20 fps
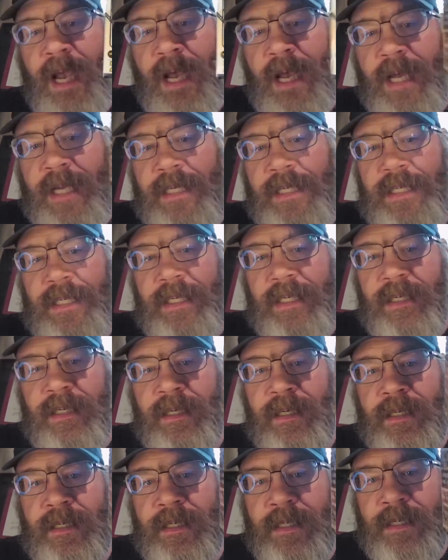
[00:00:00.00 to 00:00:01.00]
at
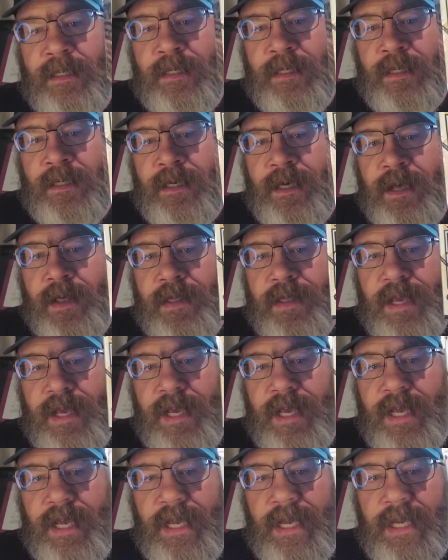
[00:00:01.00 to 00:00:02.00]

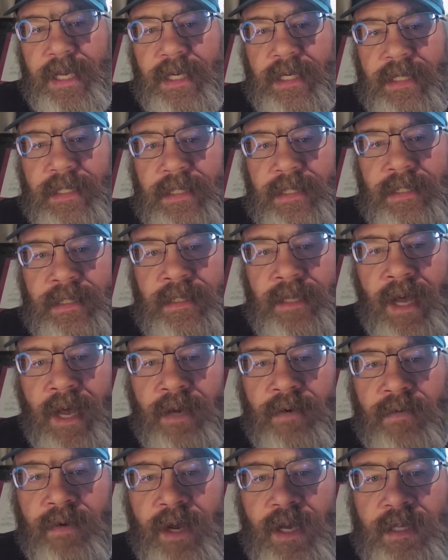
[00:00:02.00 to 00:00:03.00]
the
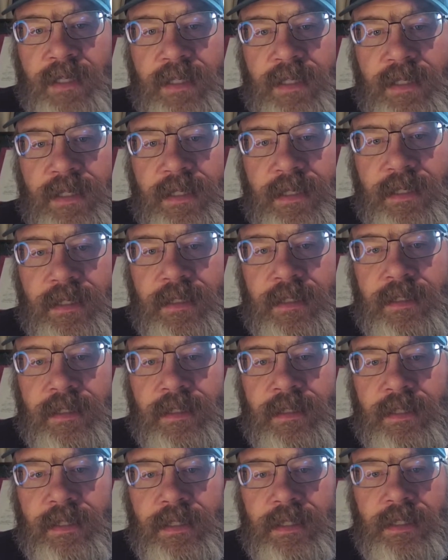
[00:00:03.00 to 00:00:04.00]
Donruss
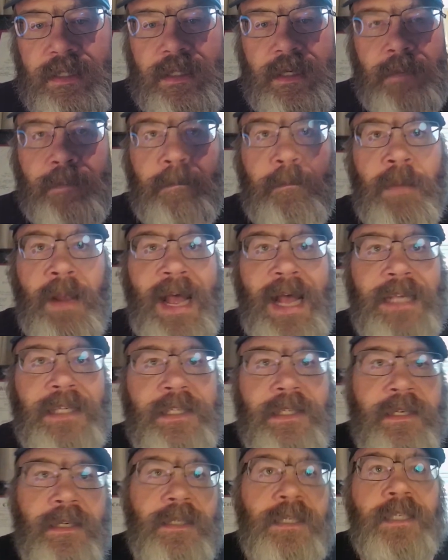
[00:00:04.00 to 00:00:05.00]

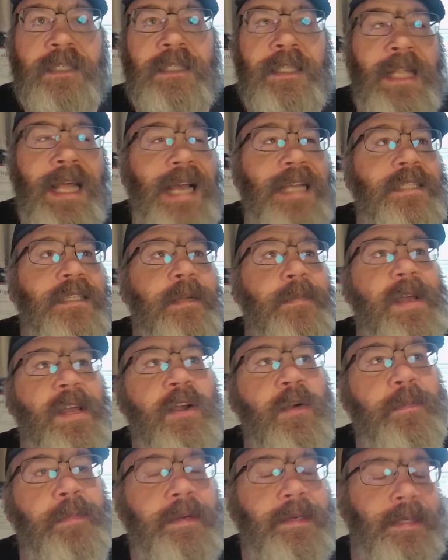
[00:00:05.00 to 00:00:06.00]
Blaster. Because the last time I
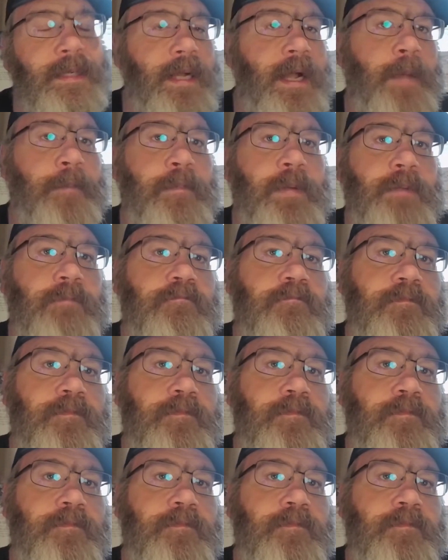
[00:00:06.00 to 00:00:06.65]
opened it up,